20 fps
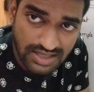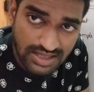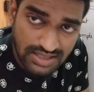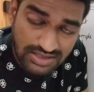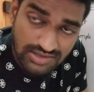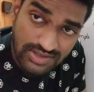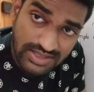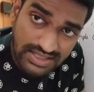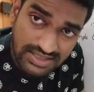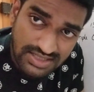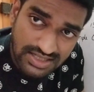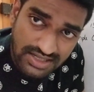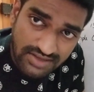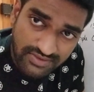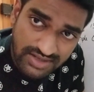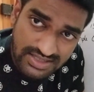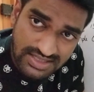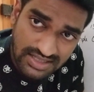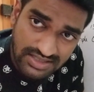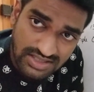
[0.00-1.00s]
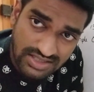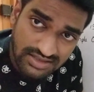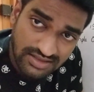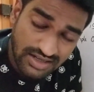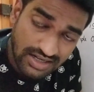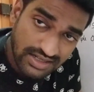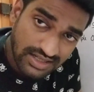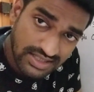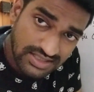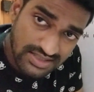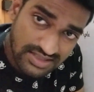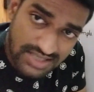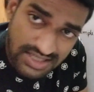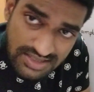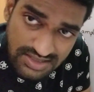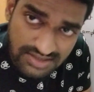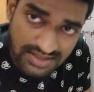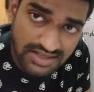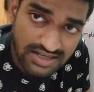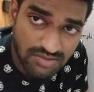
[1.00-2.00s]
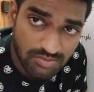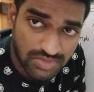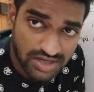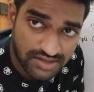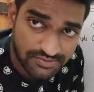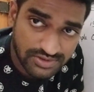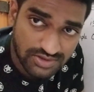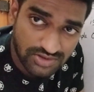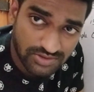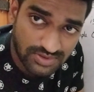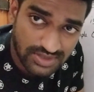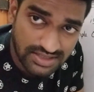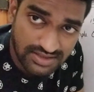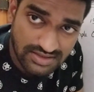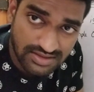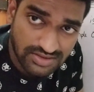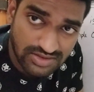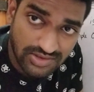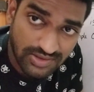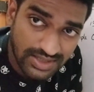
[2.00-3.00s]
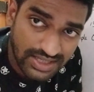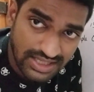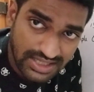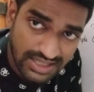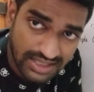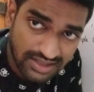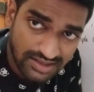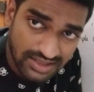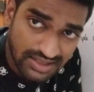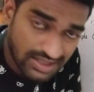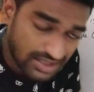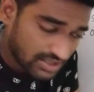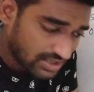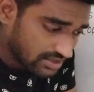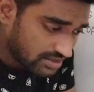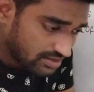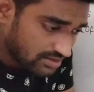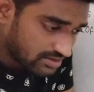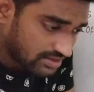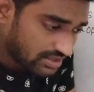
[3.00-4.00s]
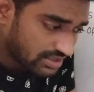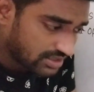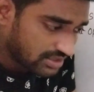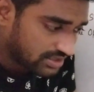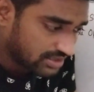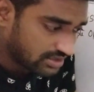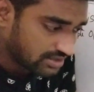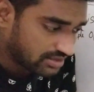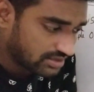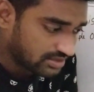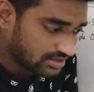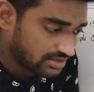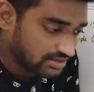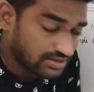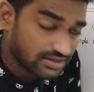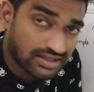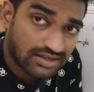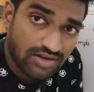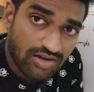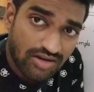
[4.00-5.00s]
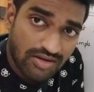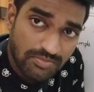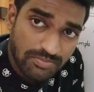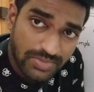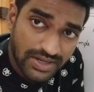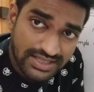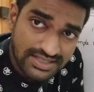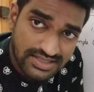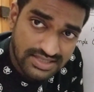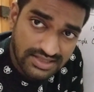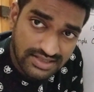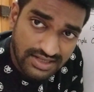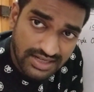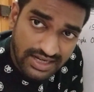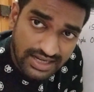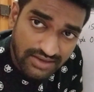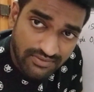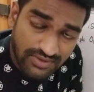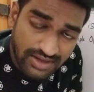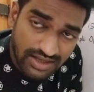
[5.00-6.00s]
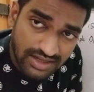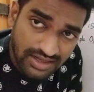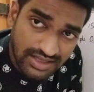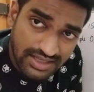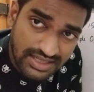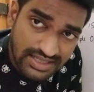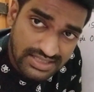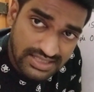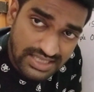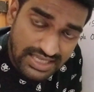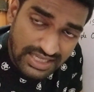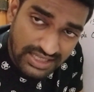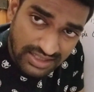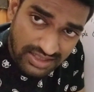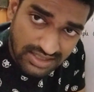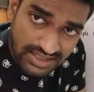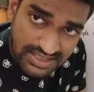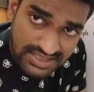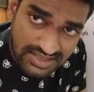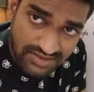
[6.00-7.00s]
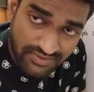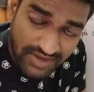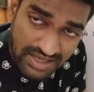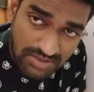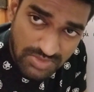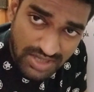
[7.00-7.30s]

So each and every section contains 60 number of students. So here the complexity level is increased. Why?